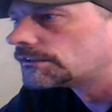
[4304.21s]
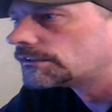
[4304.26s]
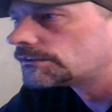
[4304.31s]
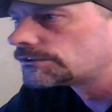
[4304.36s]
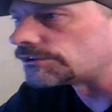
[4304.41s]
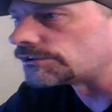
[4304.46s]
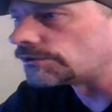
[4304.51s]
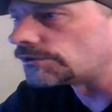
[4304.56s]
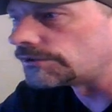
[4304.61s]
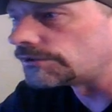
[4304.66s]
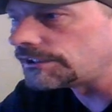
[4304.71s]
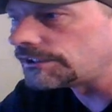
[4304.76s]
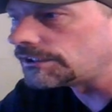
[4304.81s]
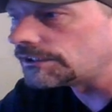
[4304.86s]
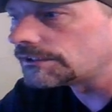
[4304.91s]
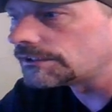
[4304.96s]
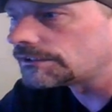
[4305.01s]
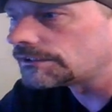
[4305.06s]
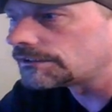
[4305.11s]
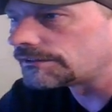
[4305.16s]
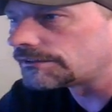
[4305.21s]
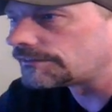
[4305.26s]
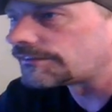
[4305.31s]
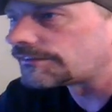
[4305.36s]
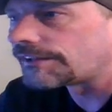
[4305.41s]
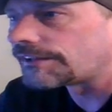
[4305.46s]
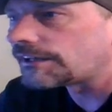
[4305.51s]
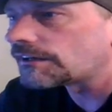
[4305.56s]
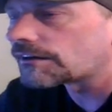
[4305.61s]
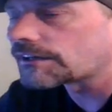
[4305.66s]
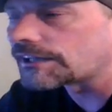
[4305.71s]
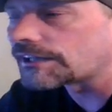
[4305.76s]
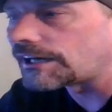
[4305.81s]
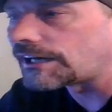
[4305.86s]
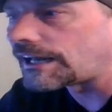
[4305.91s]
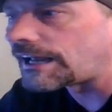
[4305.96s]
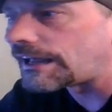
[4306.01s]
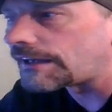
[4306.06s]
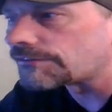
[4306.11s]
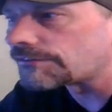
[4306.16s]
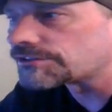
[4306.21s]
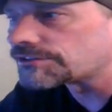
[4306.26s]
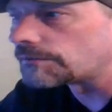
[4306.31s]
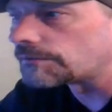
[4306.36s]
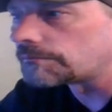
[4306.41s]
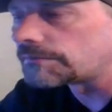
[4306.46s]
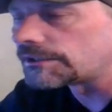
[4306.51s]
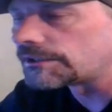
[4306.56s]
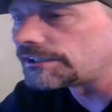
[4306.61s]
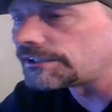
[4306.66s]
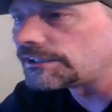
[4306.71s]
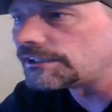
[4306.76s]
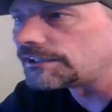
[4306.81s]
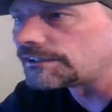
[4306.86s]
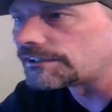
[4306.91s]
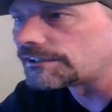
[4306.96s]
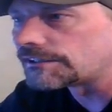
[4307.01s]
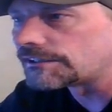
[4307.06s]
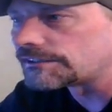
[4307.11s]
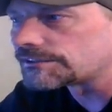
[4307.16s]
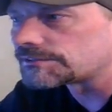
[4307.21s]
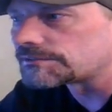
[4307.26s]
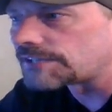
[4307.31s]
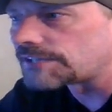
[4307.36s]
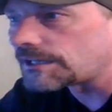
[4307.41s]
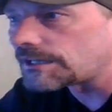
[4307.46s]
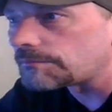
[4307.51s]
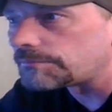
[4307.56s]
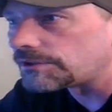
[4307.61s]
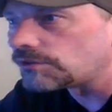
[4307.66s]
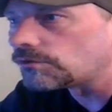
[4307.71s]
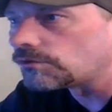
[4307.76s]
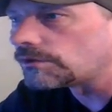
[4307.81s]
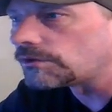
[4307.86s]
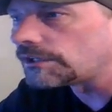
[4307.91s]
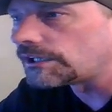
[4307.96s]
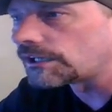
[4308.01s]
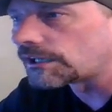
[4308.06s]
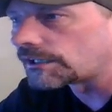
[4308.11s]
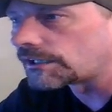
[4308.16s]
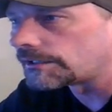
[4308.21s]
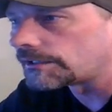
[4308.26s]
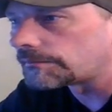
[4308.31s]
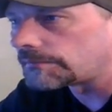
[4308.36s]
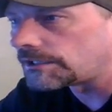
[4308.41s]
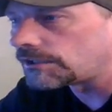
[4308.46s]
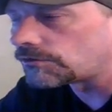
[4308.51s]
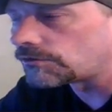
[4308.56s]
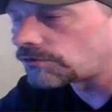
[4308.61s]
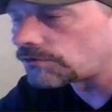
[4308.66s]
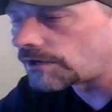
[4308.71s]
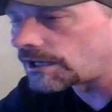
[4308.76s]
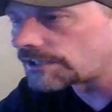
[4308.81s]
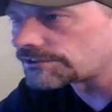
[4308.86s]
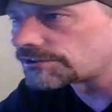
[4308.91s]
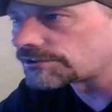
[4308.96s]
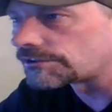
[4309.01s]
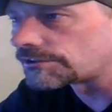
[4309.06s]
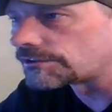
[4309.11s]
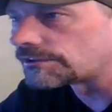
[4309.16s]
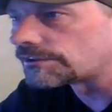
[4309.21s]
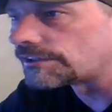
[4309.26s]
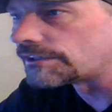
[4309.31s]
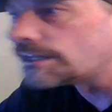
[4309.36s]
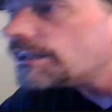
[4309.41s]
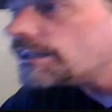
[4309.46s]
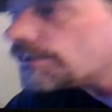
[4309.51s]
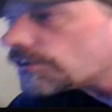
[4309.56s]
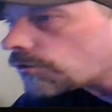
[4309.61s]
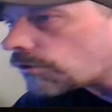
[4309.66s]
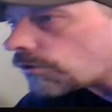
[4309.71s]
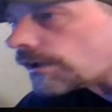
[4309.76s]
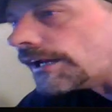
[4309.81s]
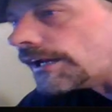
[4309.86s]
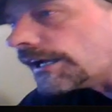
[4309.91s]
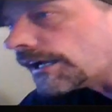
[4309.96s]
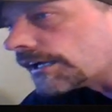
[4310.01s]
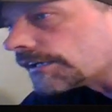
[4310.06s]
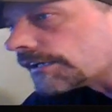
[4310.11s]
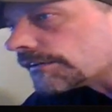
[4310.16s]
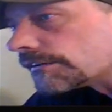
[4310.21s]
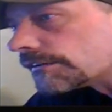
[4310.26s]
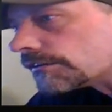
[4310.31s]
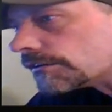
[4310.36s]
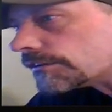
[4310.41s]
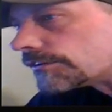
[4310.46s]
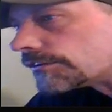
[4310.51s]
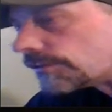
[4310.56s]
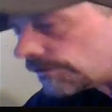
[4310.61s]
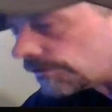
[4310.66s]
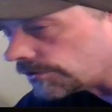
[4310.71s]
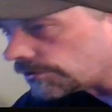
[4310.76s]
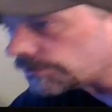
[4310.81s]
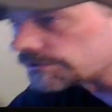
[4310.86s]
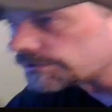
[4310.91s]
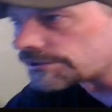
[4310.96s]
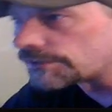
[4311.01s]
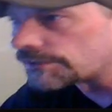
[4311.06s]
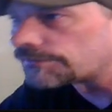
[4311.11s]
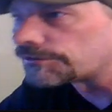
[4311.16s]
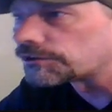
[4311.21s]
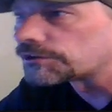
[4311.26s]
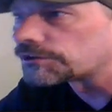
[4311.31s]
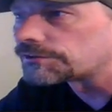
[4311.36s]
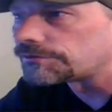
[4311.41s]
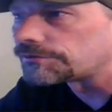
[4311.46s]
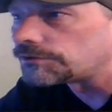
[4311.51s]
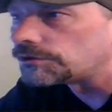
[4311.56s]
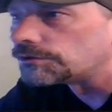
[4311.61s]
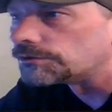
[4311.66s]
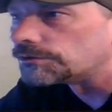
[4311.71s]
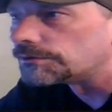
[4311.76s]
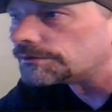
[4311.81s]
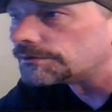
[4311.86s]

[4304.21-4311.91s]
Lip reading: So they aren't going to have somebody that is debuting on the main roster in the ring to lose their first feud.